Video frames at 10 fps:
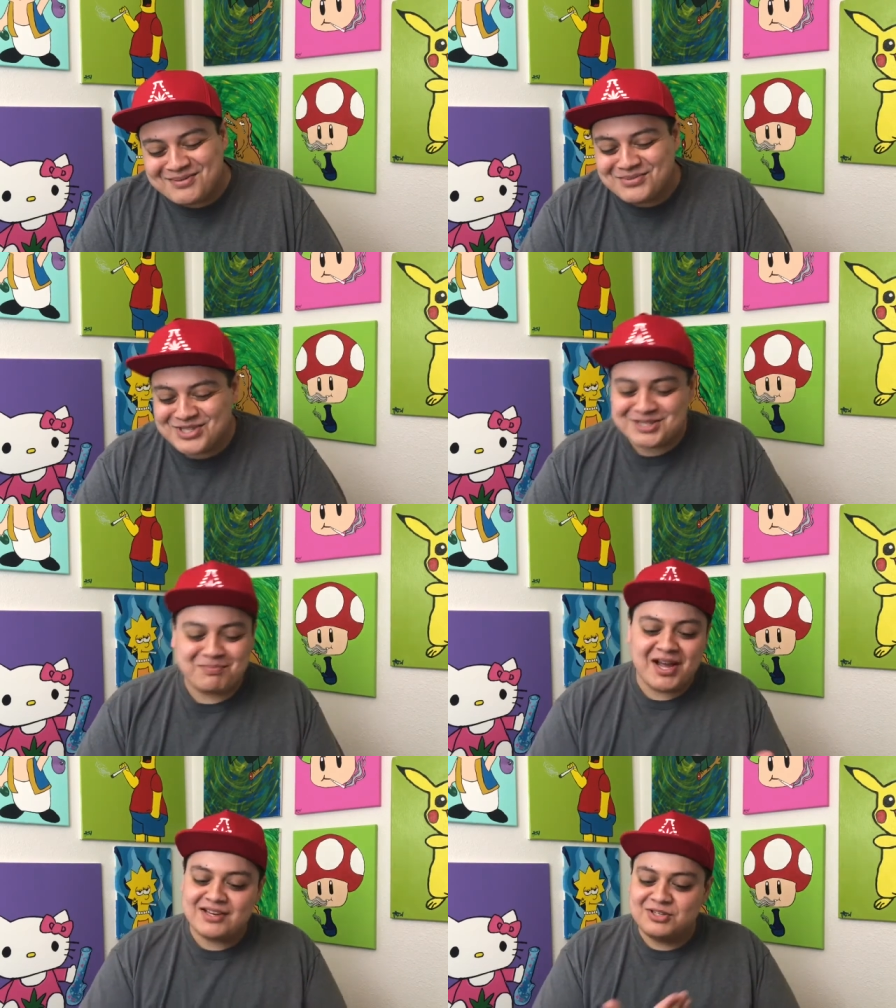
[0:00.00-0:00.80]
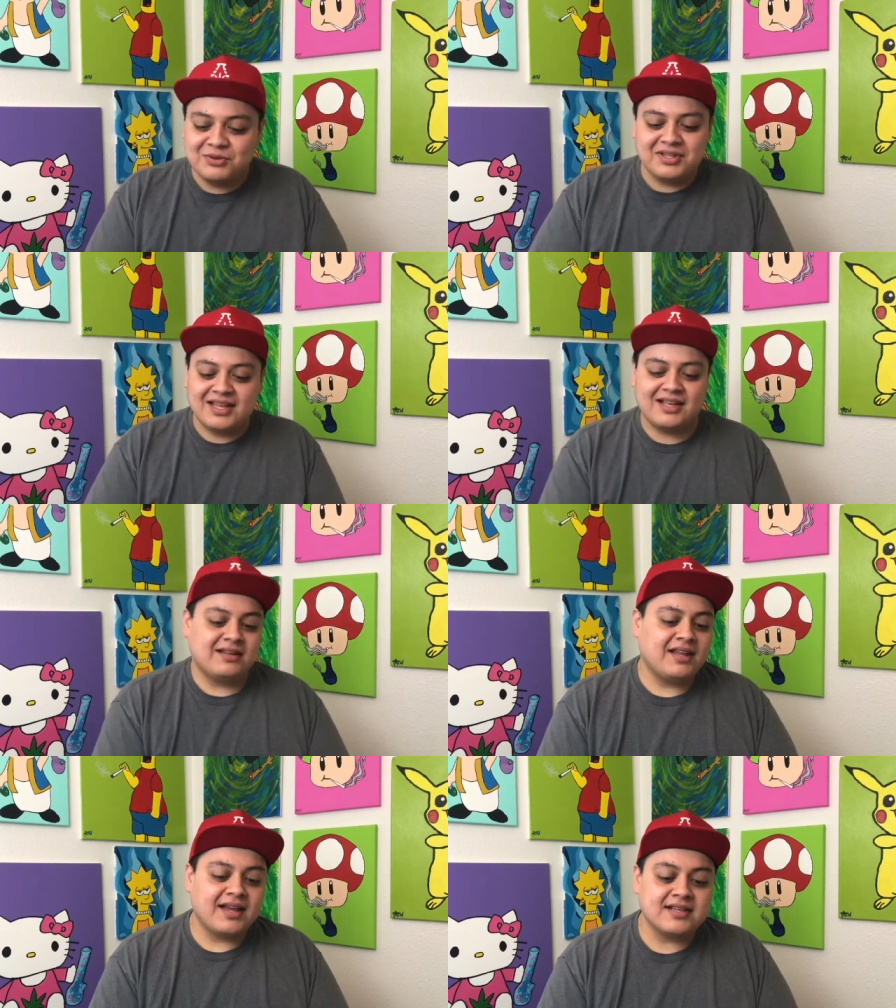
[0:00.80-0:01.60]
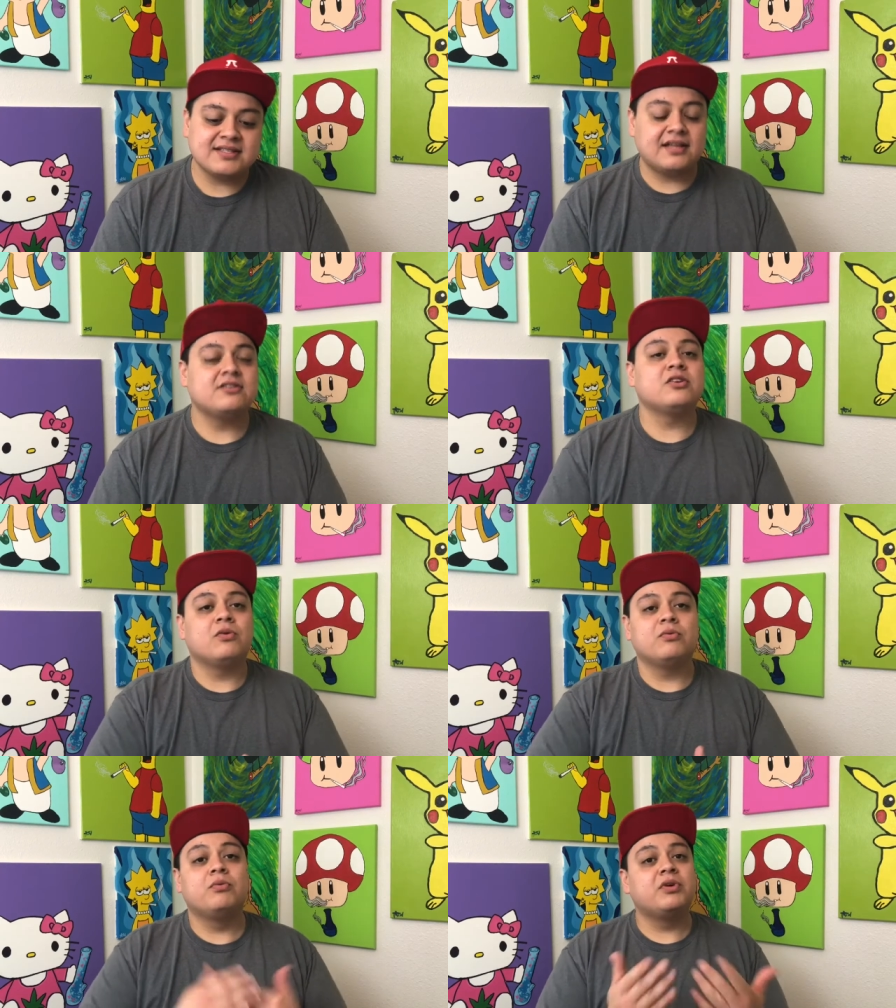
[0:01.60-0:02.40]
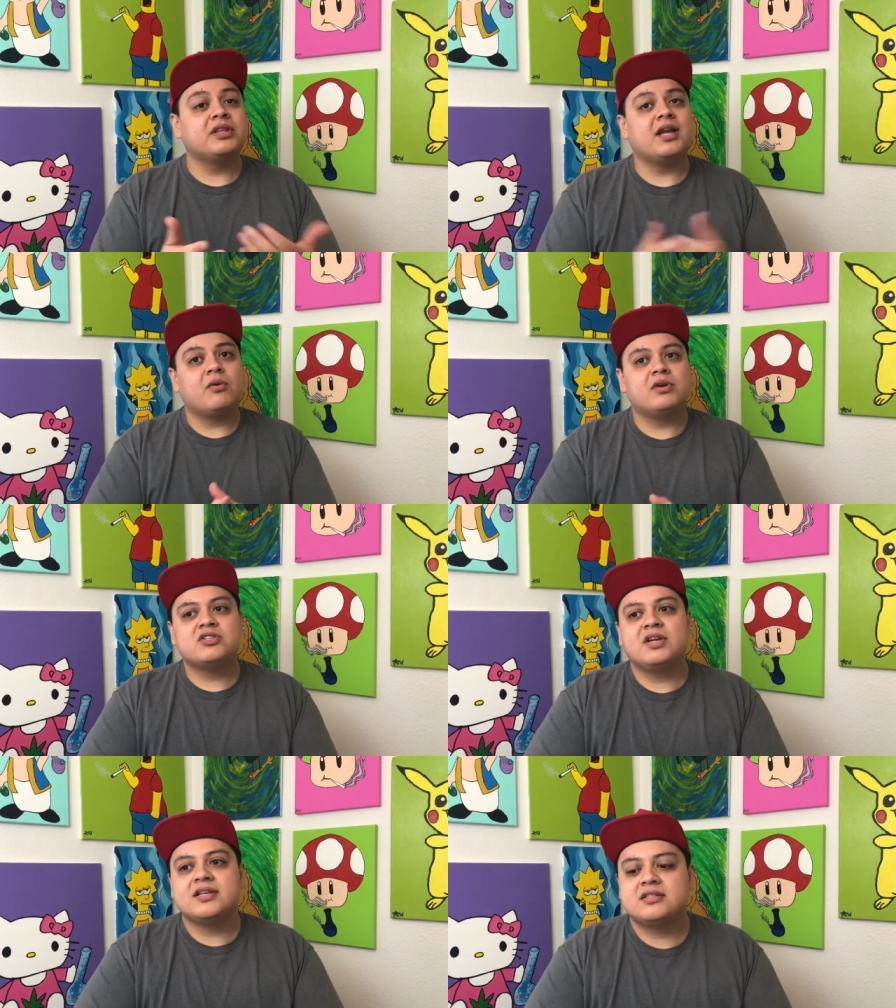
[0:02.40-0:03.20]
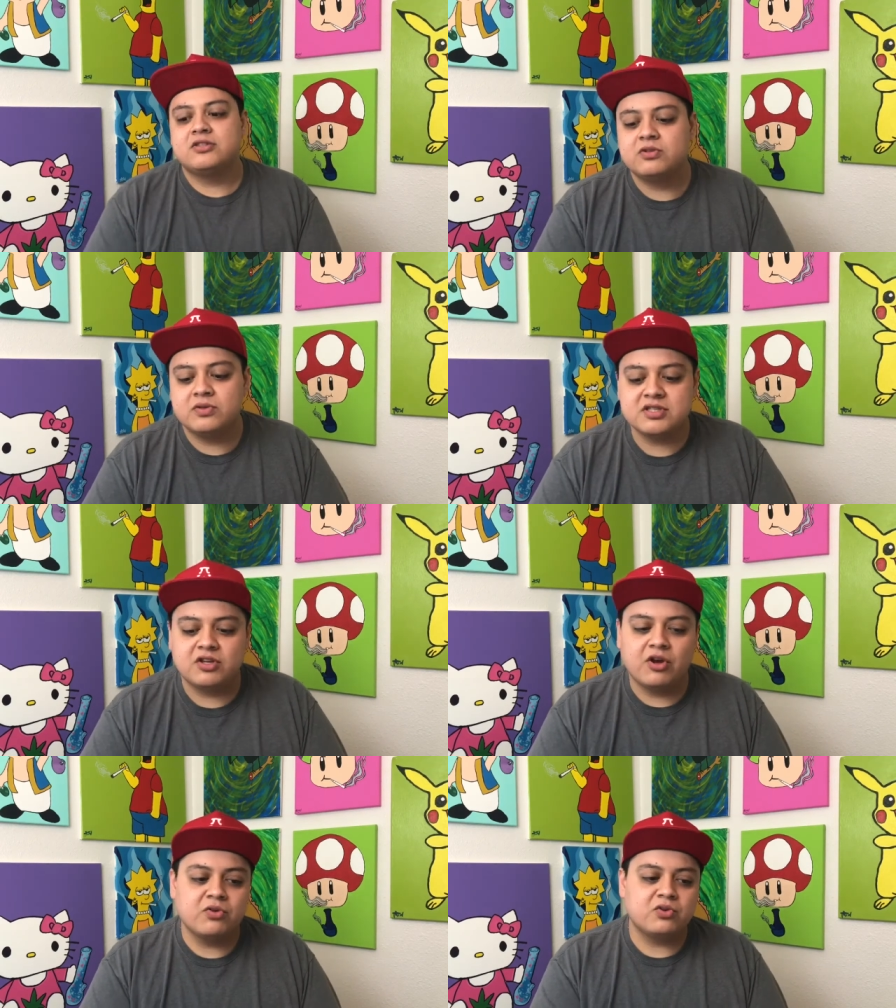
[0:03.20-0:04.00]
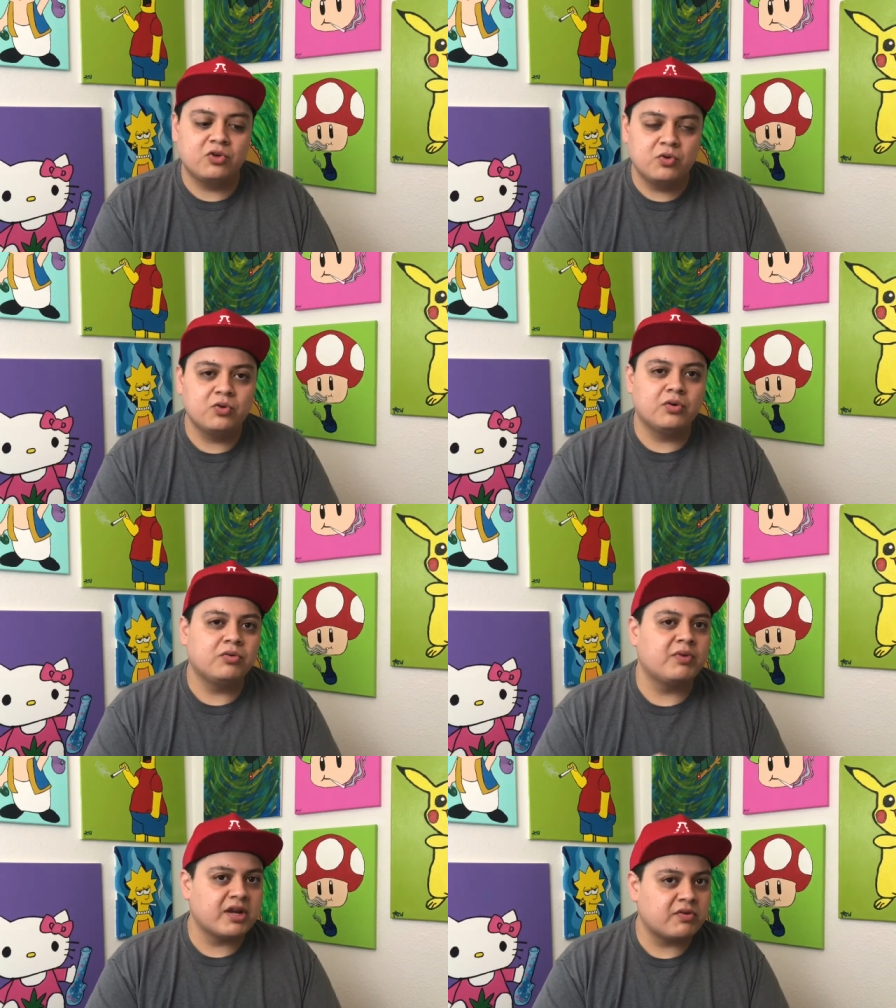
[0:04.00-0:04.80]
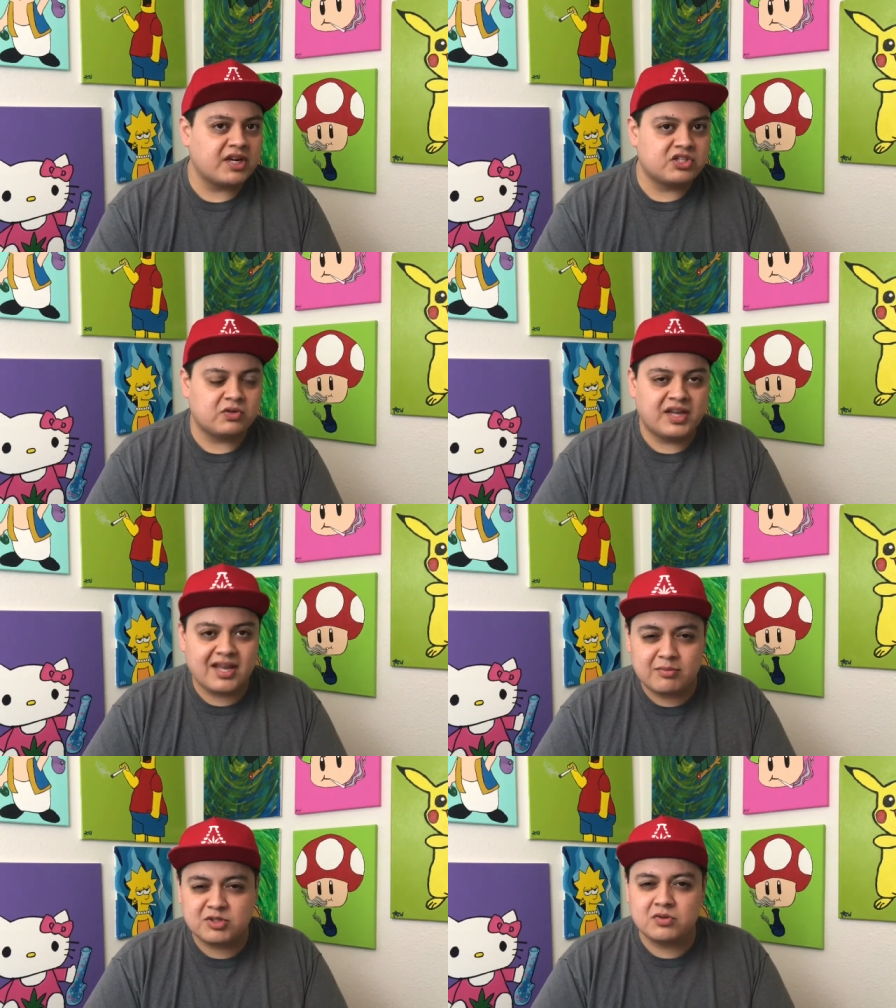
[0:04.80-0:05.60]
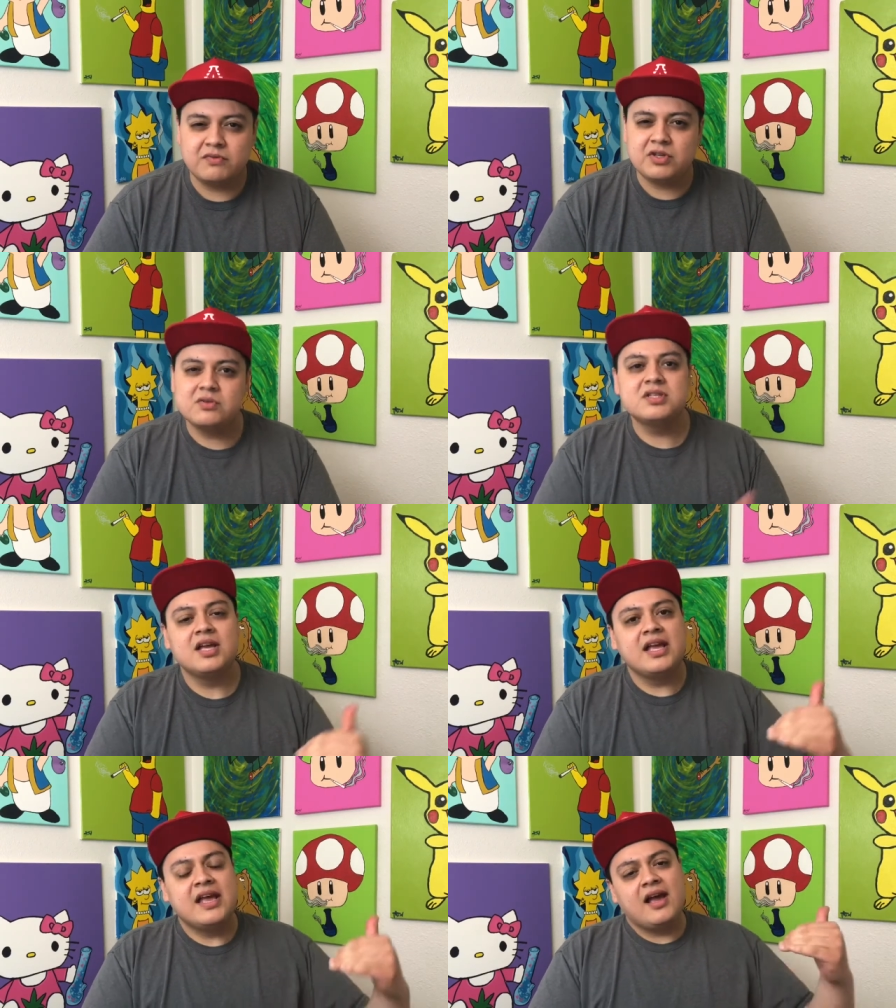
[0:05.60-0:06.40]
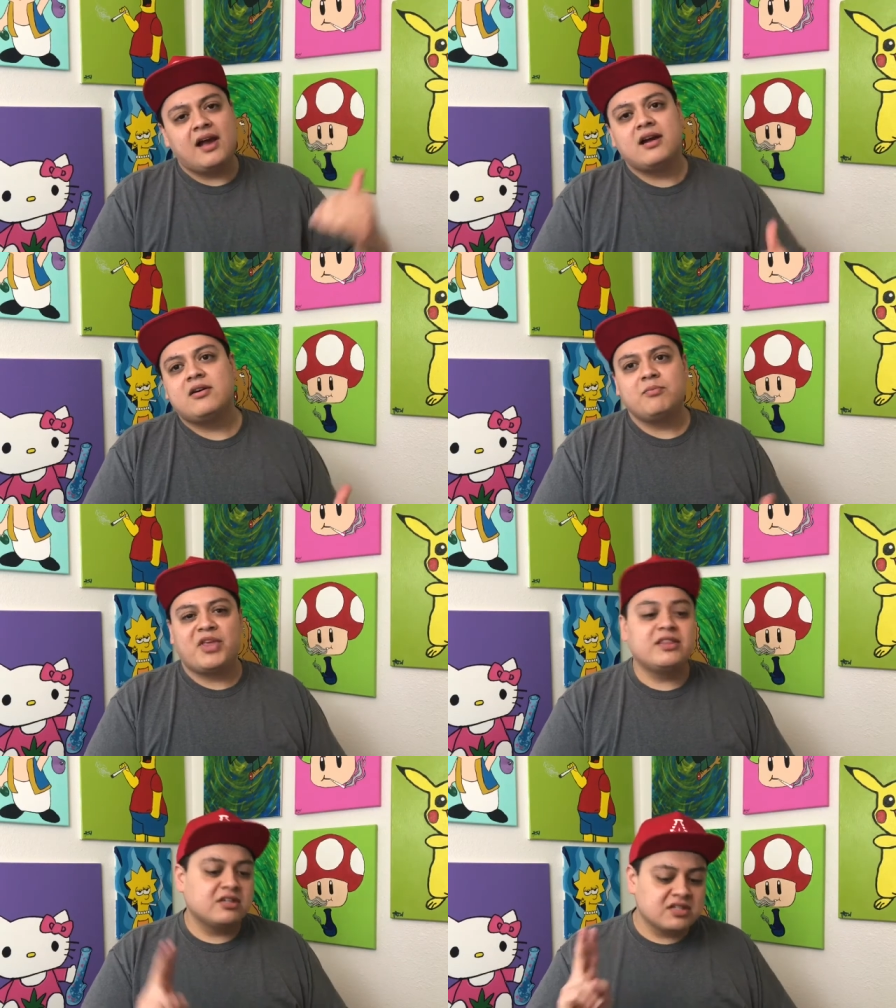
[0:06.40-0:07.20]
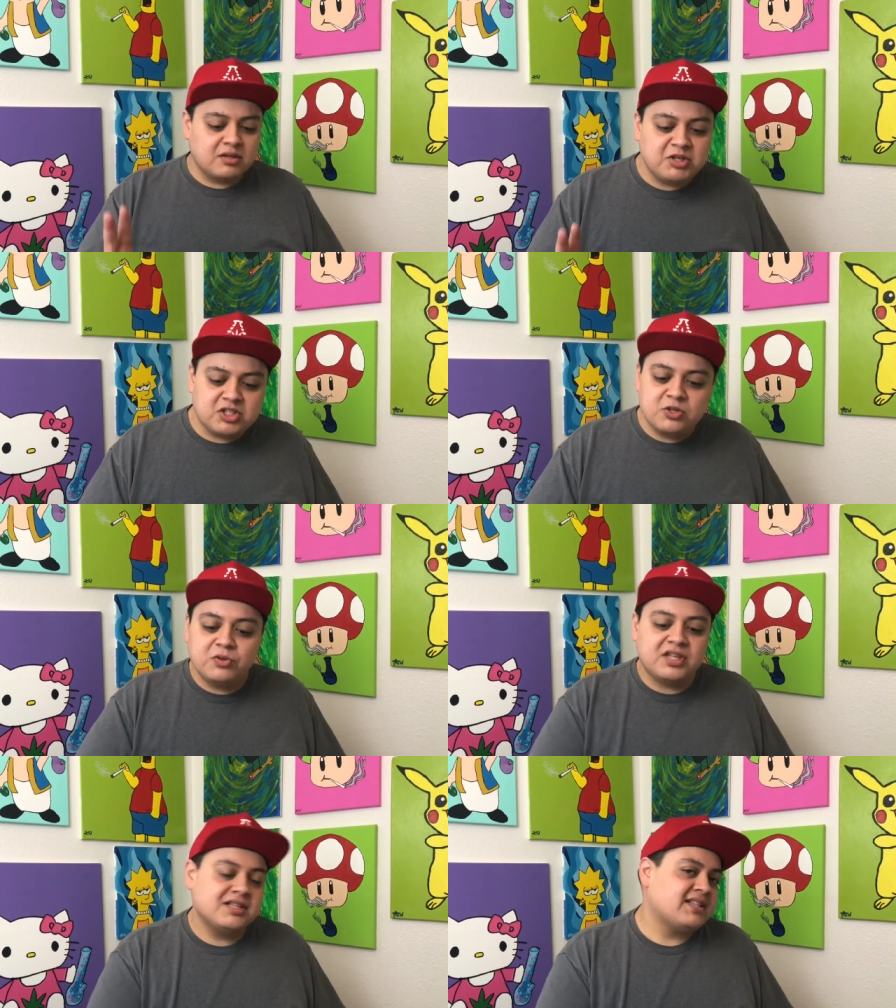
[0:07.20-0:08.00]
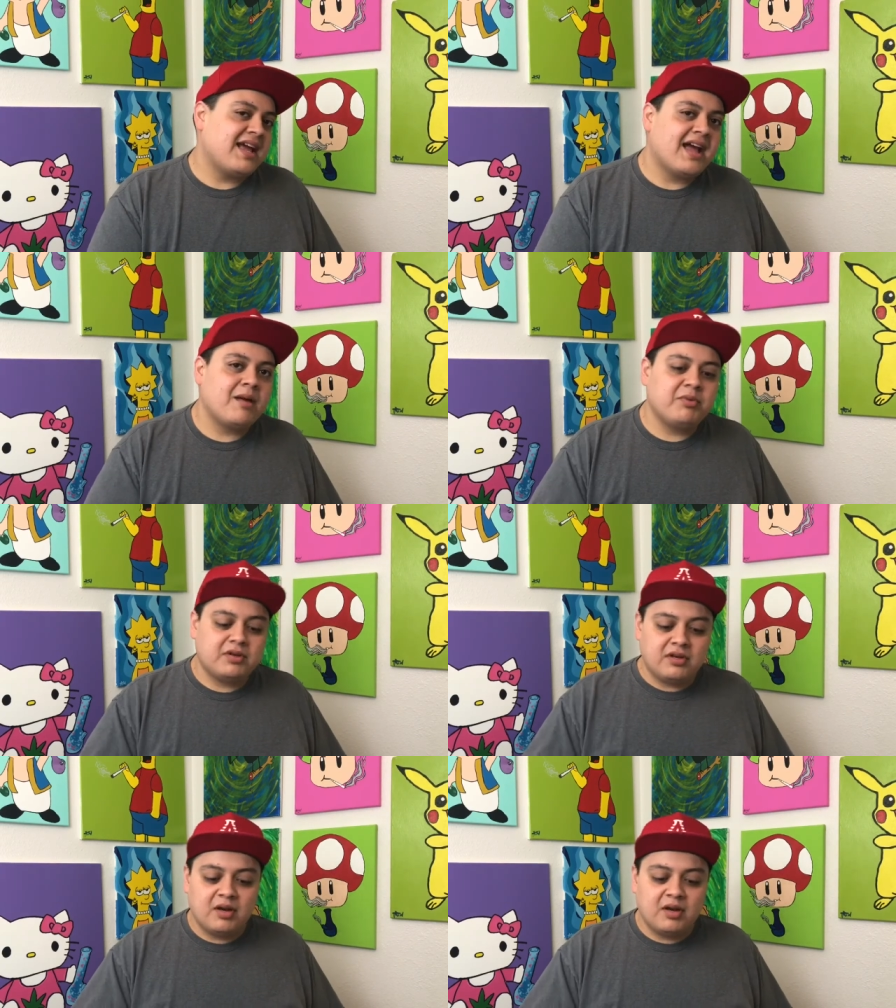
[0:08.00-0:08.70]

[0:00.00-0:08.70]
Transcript: just by doing that. Like I said, so the one thing I want you guys to do is go Google recreational cannabis reviews, and there's gonna be two things that happen.